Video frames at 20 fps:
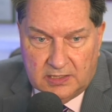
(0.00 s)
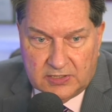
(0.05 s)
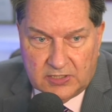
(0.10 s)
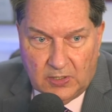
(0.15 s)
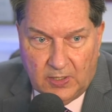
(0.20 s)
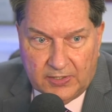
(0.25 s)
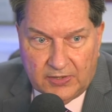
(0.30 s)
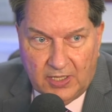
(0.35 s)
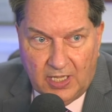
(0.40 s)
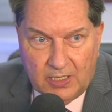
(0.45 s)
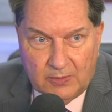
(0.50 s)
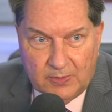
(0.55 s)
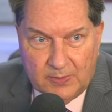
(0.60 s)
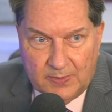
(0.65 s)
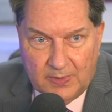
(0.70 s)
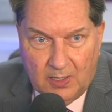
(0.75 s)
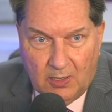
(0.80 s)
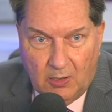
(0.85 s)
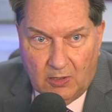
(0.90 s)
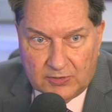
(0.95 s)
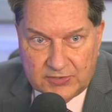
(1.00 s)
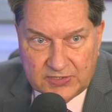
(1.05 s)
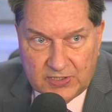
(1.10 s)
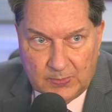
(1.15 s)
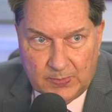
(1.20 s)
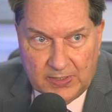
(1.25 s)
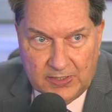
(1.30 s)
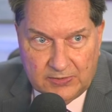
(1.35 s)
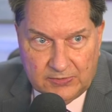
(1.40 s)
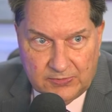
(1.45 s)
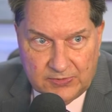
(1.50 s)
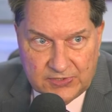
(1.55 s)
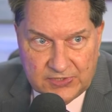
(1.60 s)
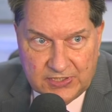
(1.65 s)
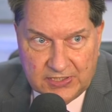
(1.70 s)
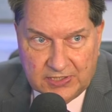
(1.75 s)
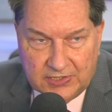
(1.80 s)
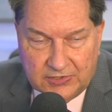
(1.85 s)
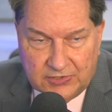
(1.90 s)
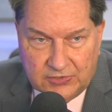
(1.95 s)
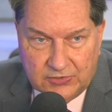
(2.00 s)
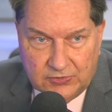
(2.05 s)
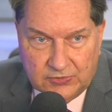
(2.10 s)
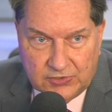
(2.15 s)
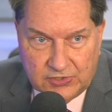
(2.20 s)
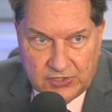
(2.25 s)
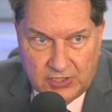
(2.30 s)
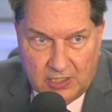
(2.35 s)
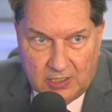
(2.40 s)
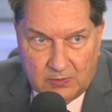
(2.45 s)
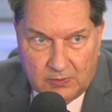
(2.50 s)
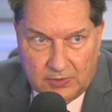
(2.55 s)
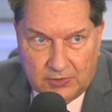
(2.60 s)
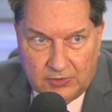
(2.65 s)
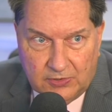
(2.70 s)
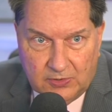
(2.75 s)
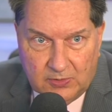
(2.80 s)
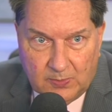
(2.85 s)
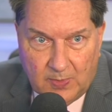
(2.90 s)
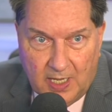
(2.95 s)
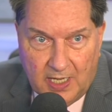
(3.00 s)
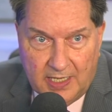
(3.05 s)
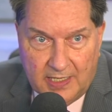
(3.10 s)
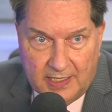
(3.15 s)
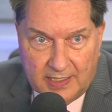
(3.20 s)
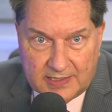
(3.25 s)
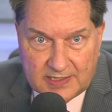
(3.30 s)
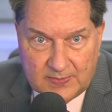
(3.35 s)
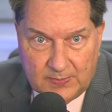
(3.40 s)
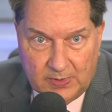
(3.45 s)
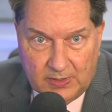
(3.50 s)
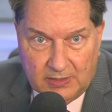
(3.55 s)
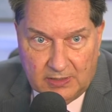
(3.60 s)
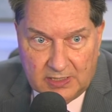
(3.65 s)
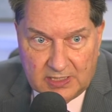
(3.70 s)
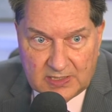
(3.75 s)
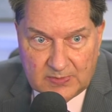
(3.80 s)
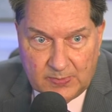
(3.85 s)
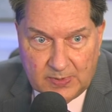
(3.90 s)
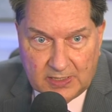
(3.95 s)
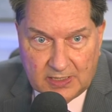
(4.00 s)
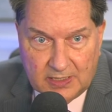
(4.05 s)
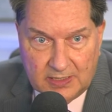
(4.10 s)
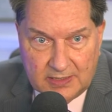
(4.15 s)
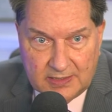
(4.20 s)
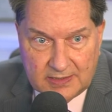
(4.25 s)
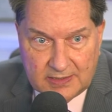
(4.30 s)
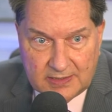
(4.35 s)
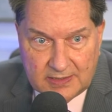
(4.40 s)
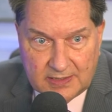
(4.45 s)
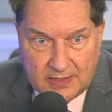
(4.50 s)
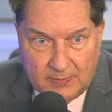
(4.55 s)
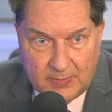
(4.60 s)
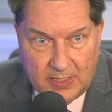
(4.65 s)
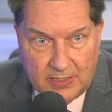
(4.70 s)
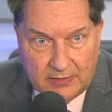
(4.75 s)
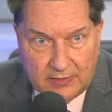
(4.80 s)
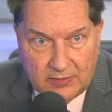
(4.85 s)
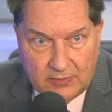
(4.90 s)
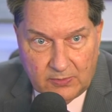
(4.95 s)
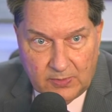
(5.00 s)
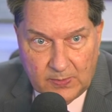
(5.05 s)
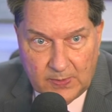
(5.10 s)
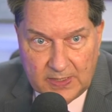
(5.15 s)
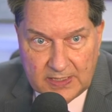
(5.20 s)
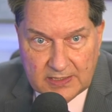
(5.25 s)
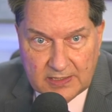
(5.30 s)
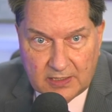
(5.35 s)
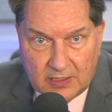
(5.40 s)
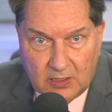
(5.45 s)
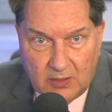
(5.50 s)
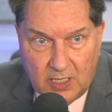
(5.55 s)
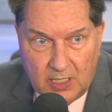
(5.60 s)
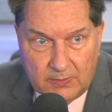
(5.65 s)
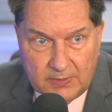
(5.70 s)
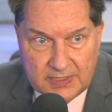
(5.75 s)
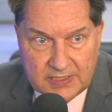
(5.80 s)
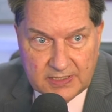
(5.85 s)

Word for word: So I thought it would also be interesting to share with you my experience because about three weeks ago I